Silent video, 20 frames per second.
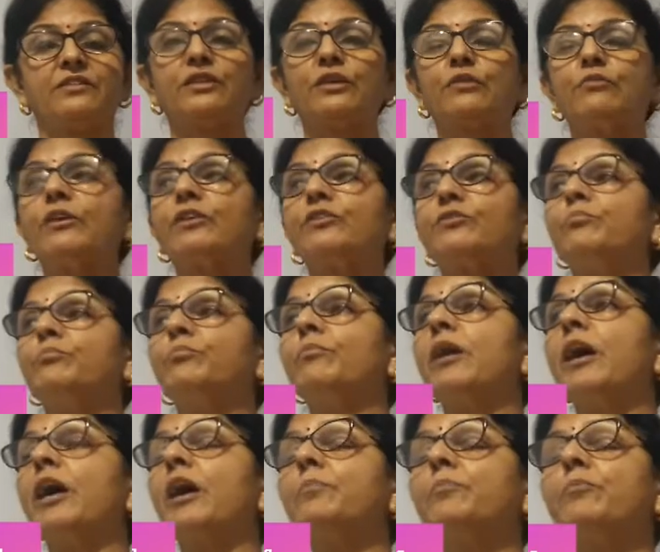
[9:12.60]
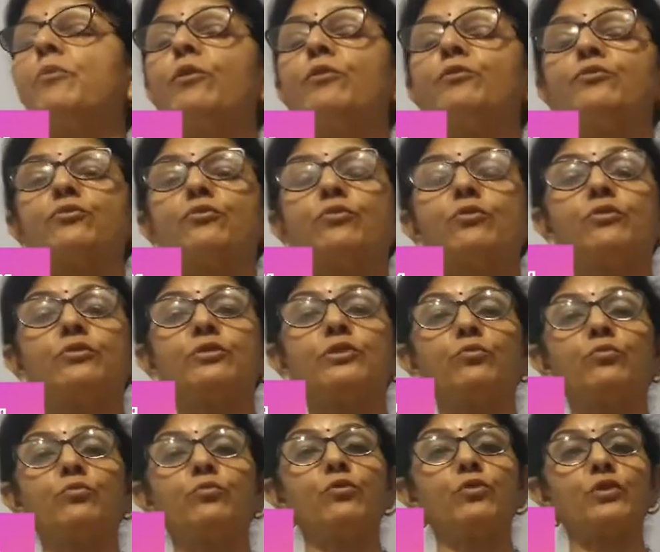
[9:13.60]
there was map also on
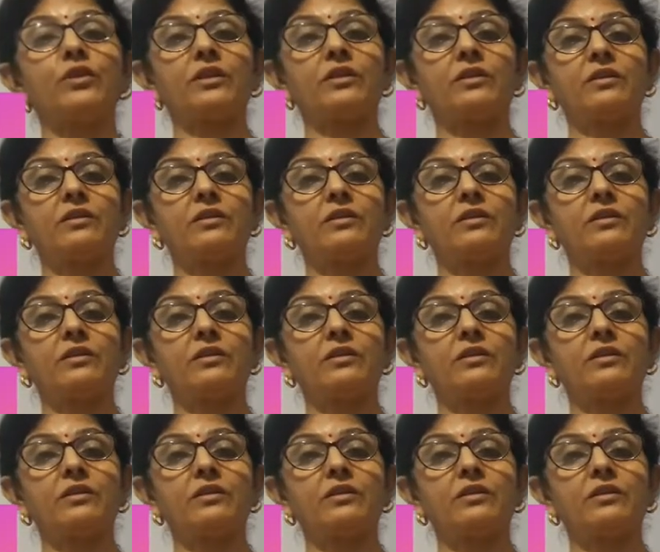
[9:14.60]
the wall.